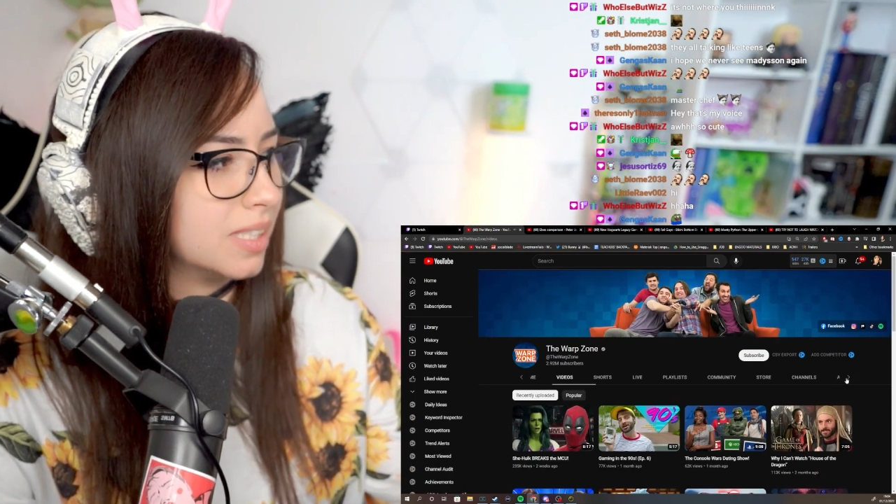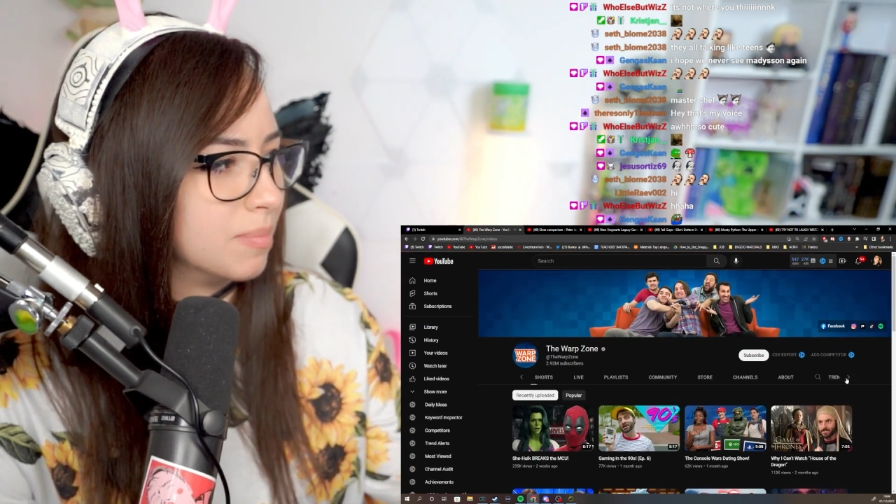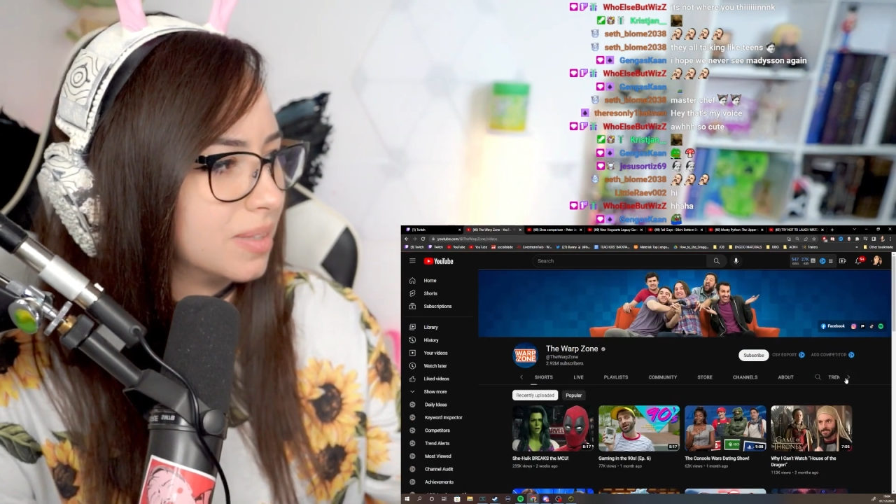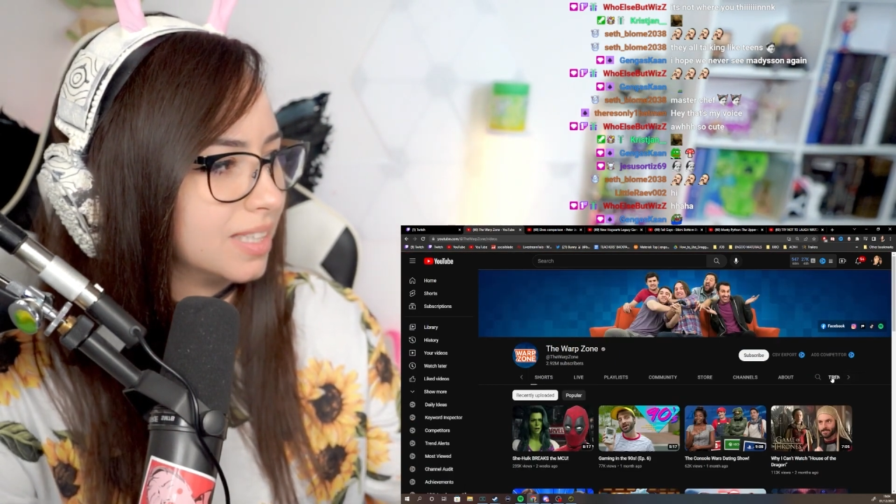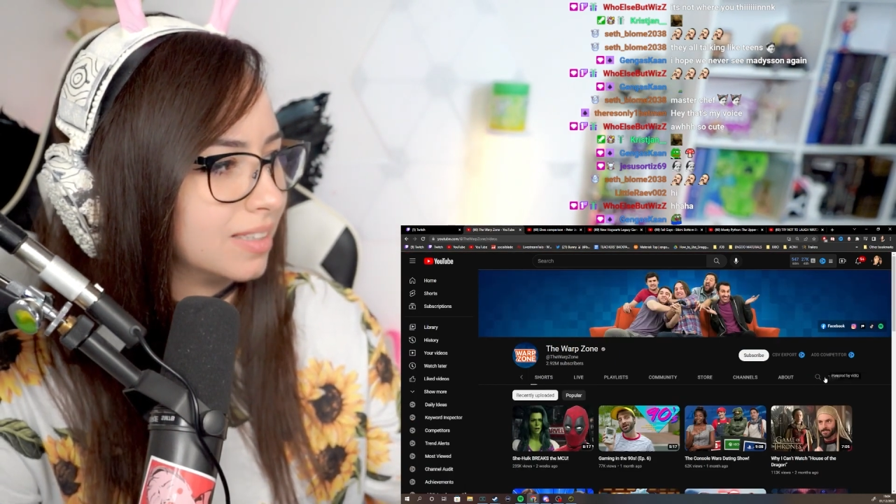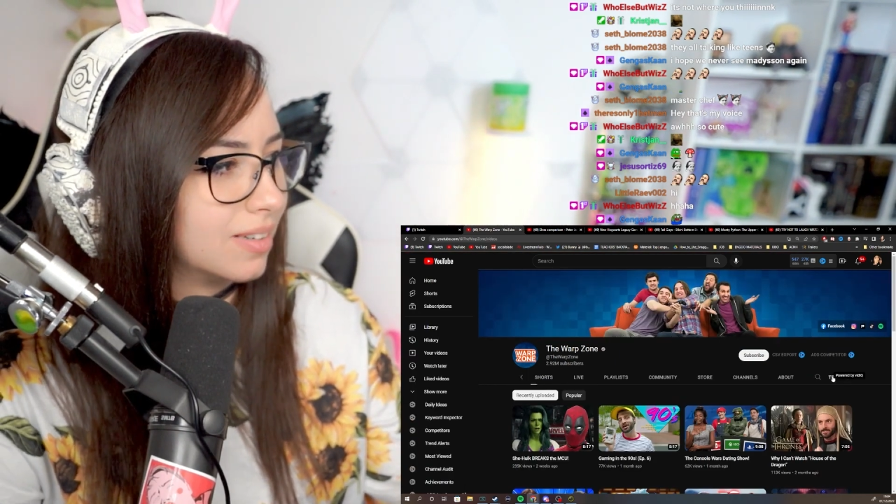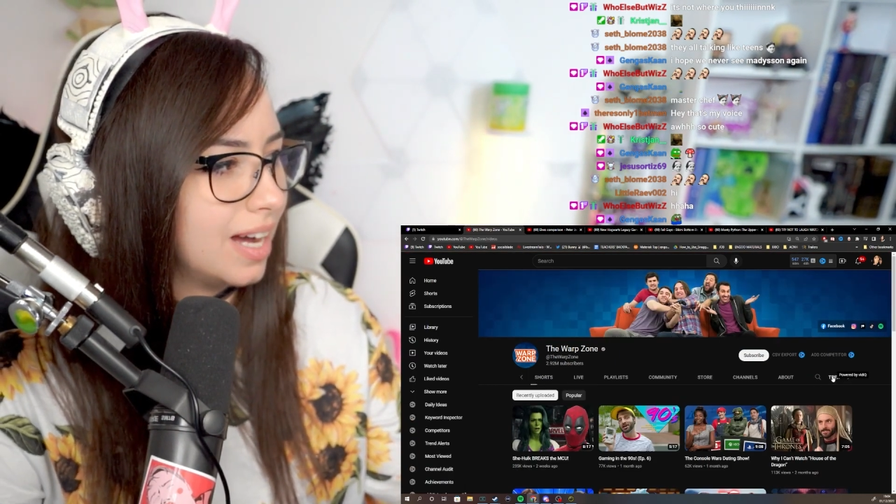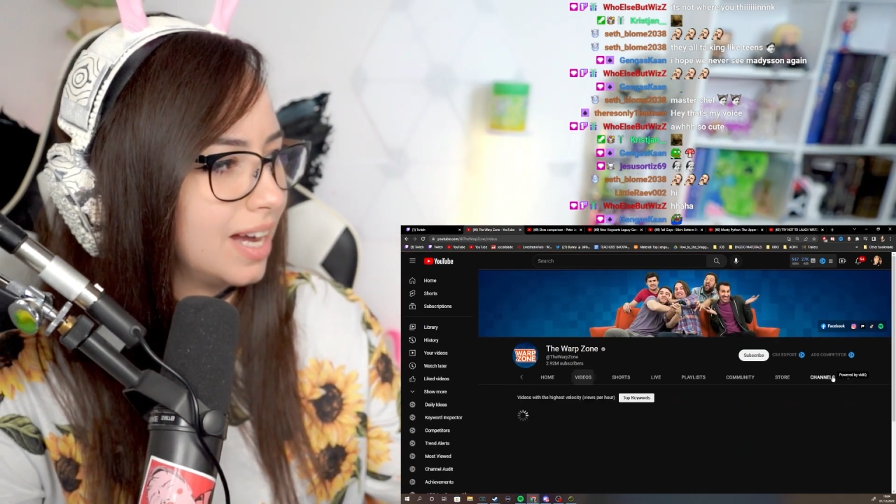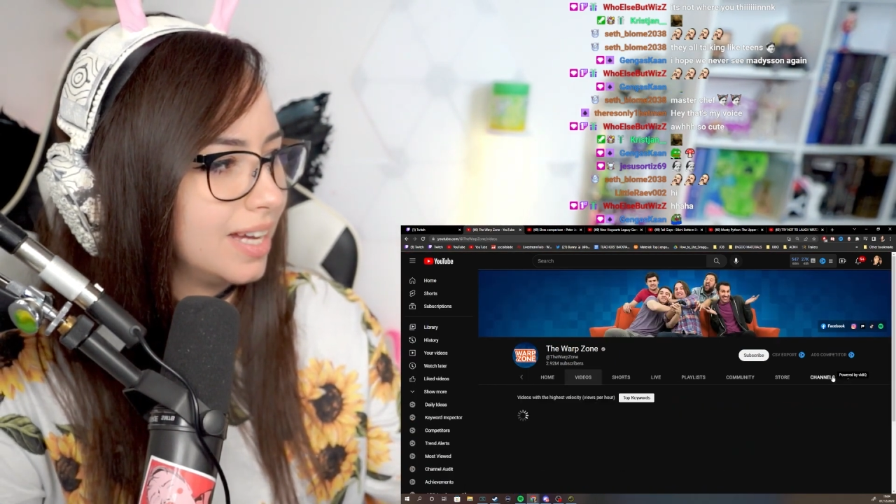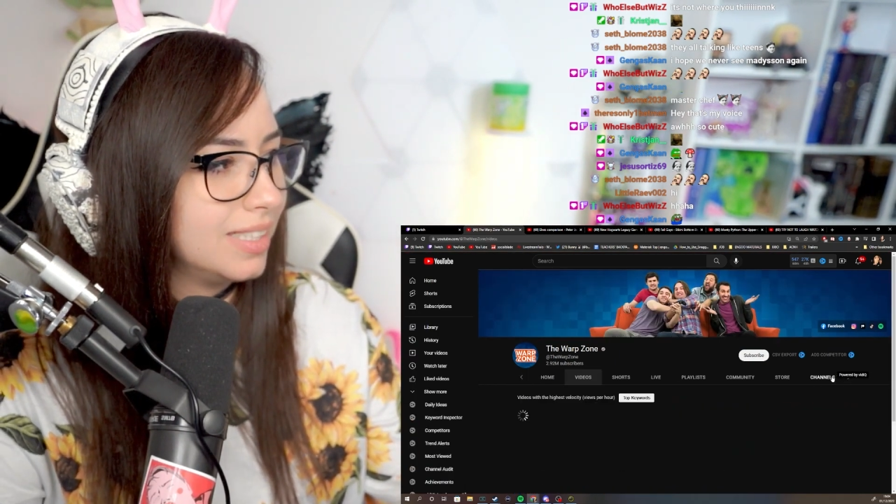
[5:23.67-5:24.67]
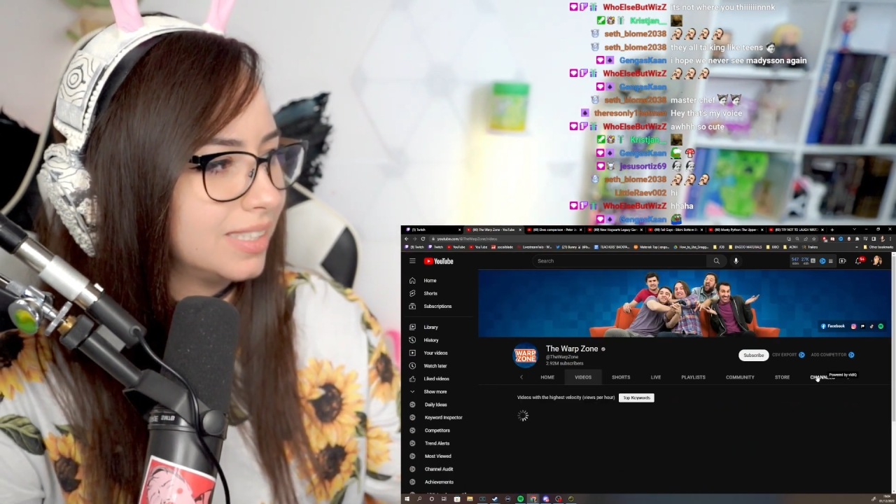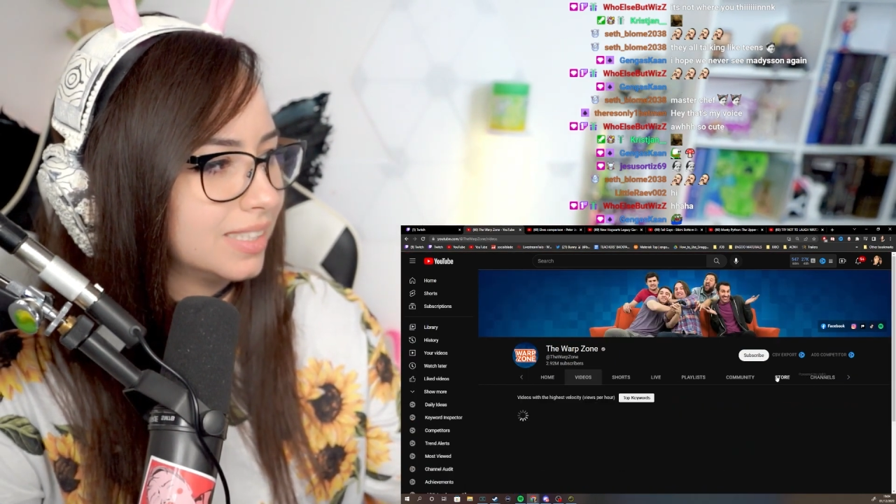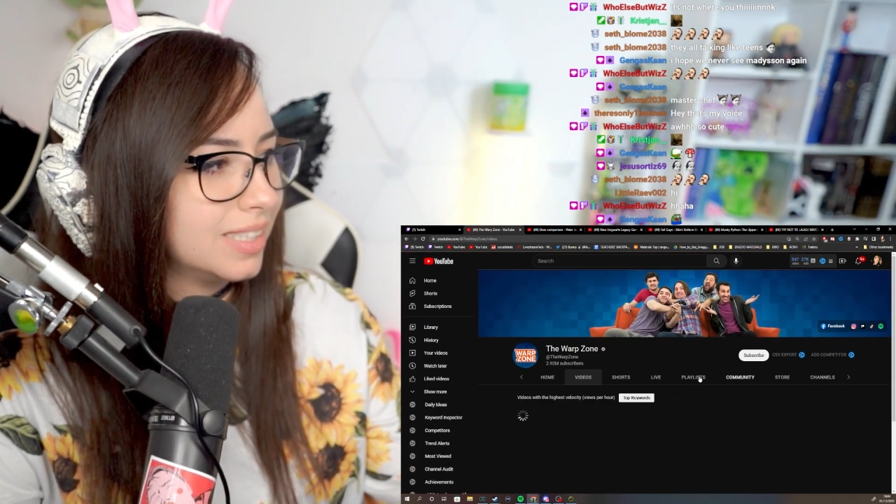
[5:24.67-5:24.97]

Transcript: something, right?